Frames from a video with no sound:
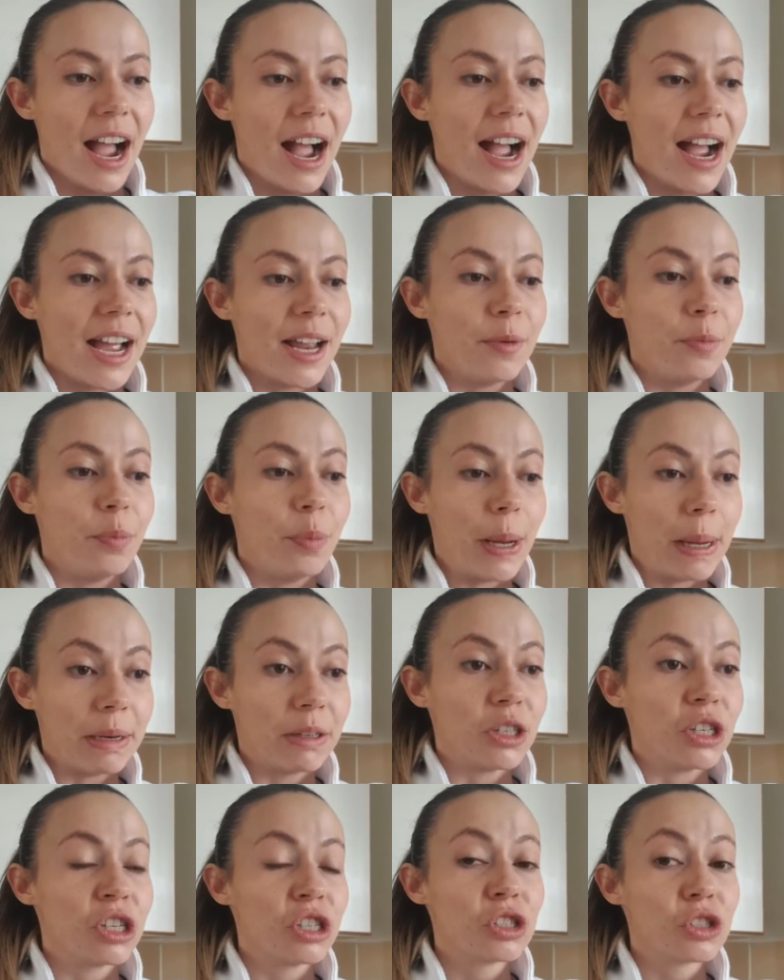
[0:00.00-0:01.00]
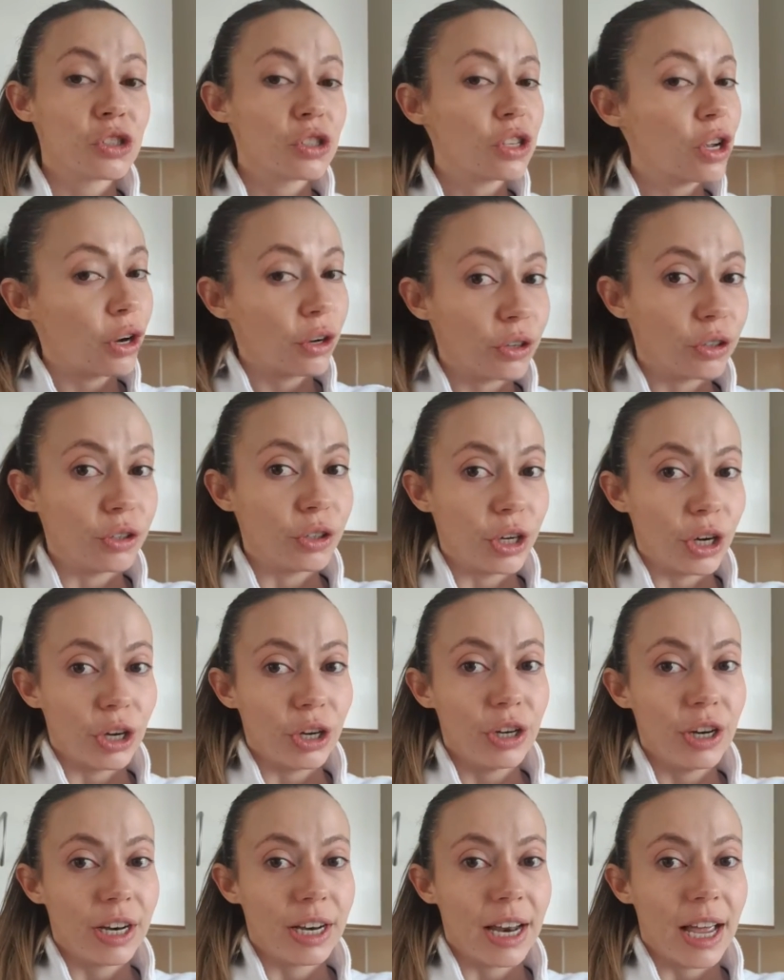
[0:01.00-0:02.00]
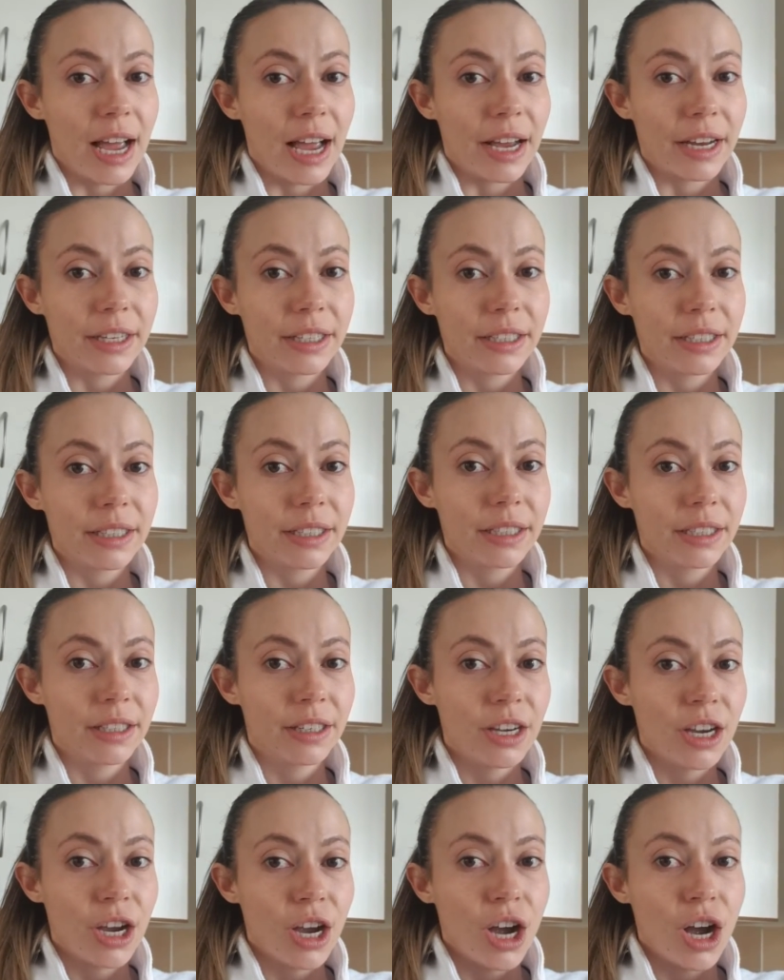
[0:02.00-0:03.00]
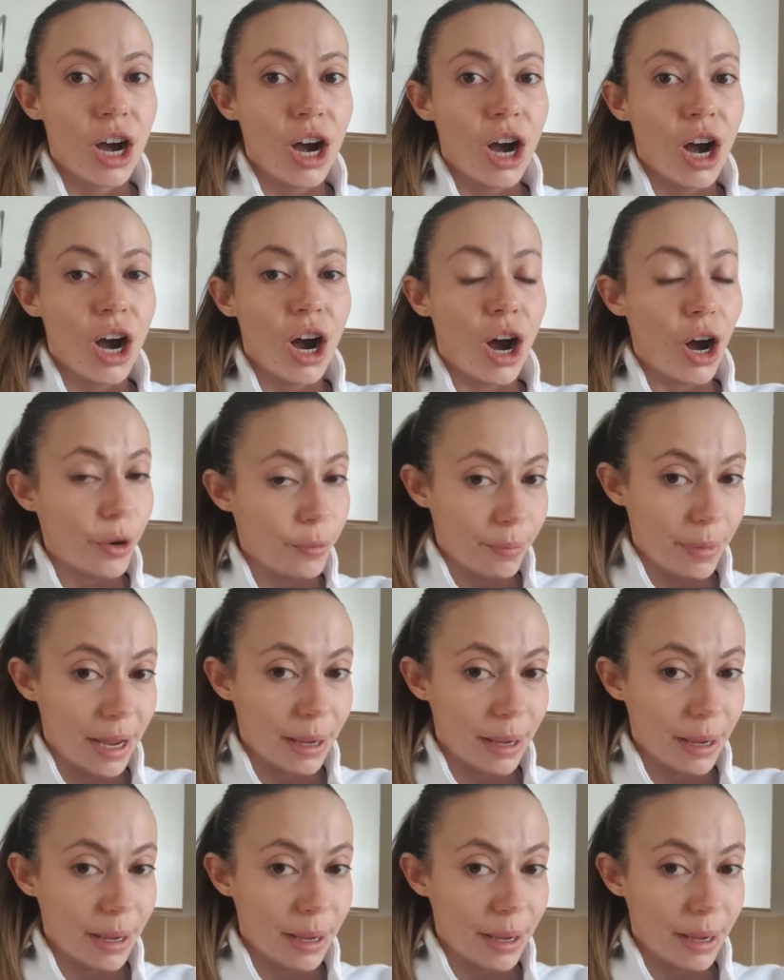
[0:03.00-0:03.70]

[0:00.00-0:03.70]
I'd been so good and like on